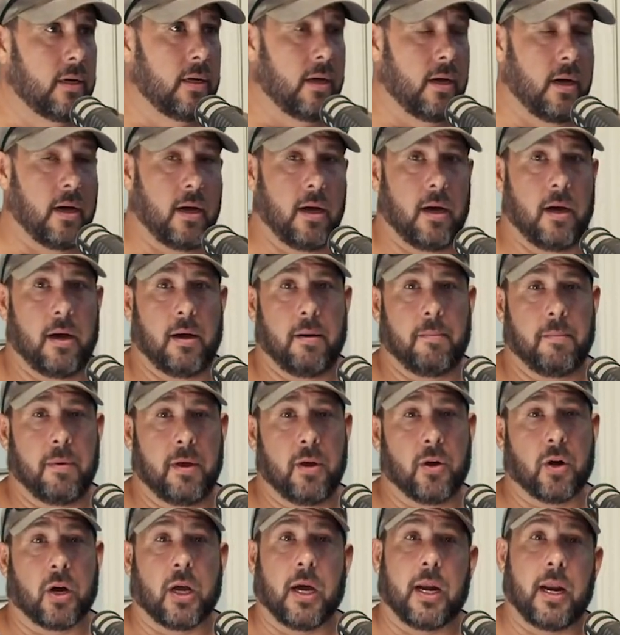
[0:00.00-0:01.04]

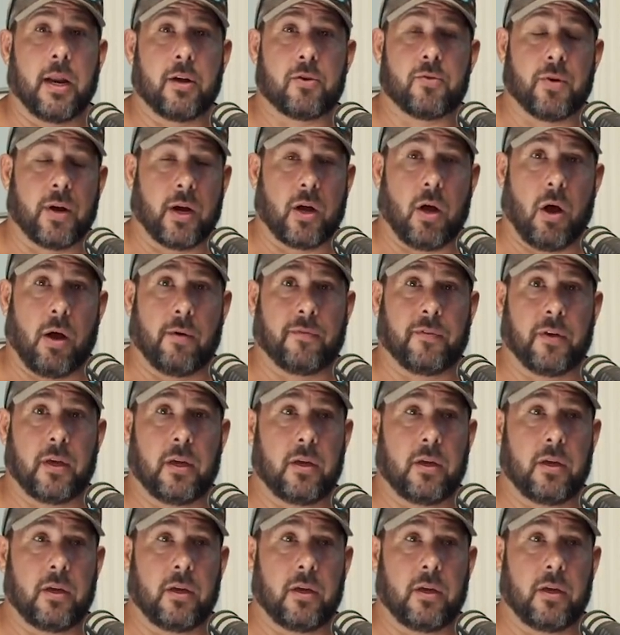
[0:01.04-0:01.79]
You're going to drink coffee.